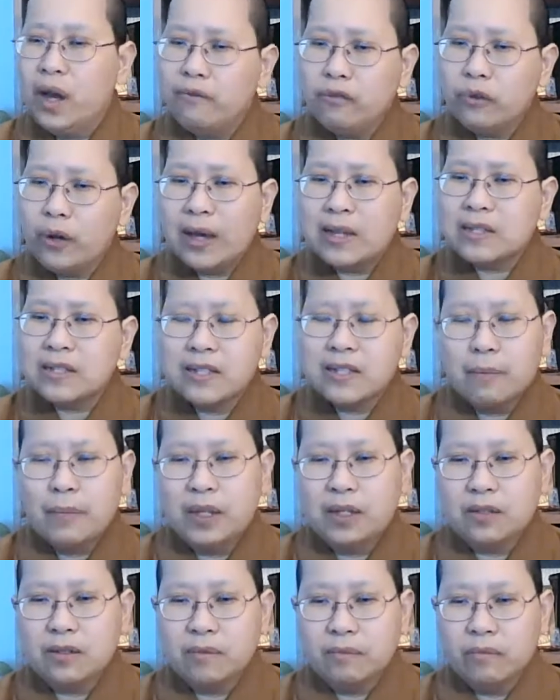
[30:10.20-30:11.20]
we have to
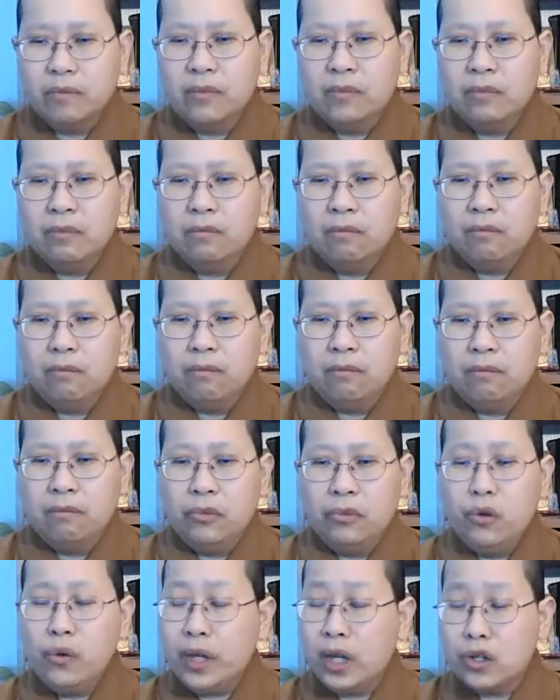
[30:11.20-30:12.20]
accept it.
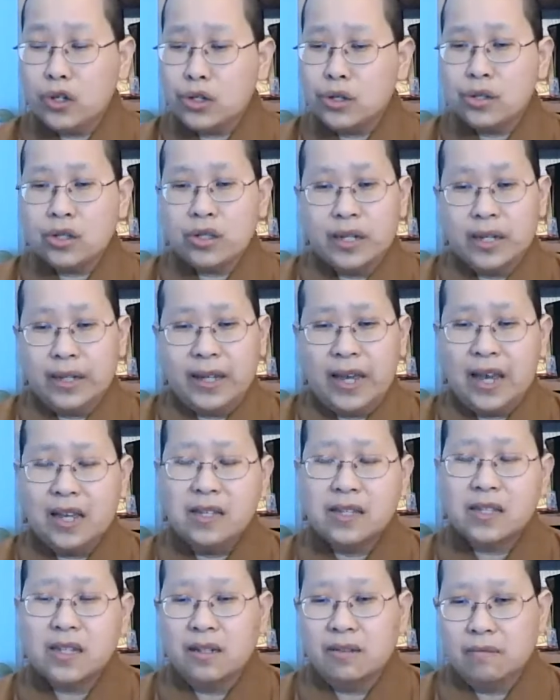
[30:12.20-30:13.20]
You can choose to
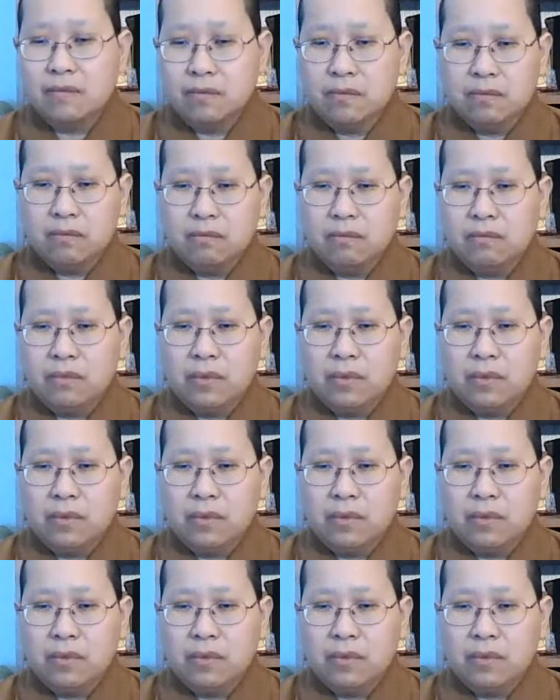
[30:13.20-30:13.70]
against it